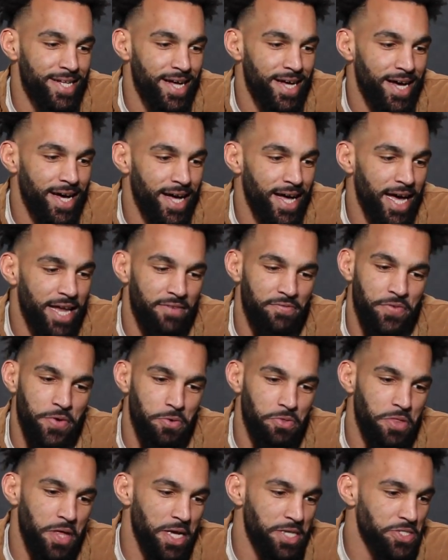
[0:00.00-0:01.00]
Uh, I had a
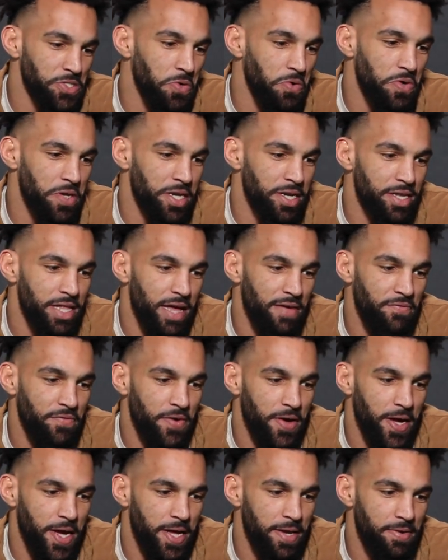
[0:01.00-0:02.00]
few things going into that
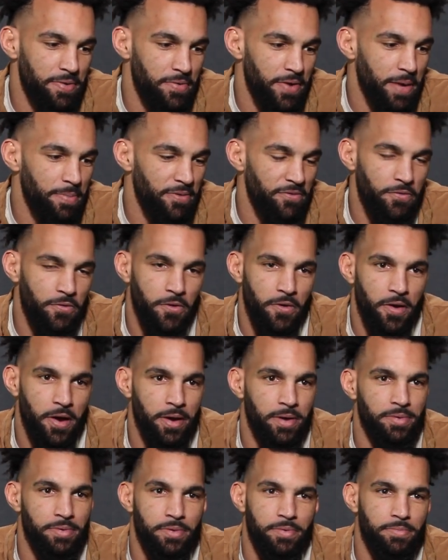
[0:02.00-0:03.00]
fight right before
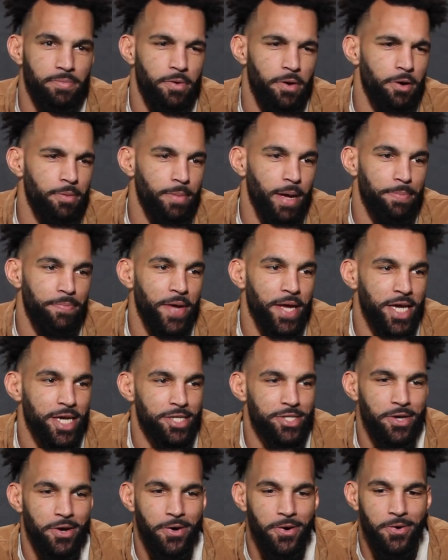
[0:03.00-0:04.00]
I hurt my pinky
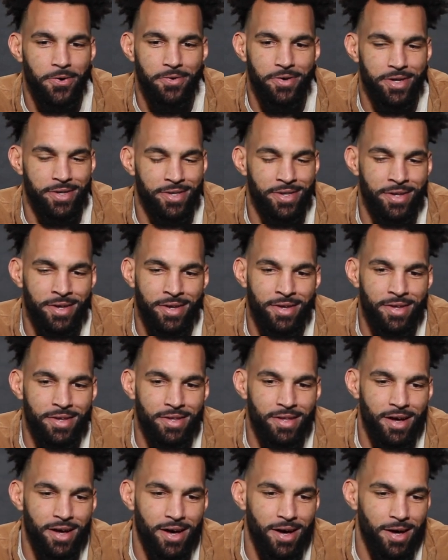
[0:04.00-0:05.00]
toe and
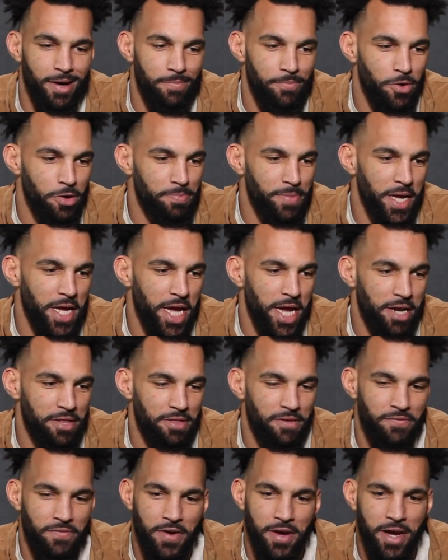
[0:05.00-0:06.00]
um, broke my hand in
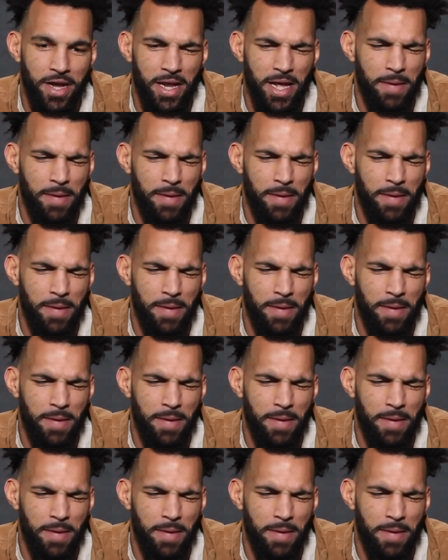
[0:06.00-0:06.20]
the fight.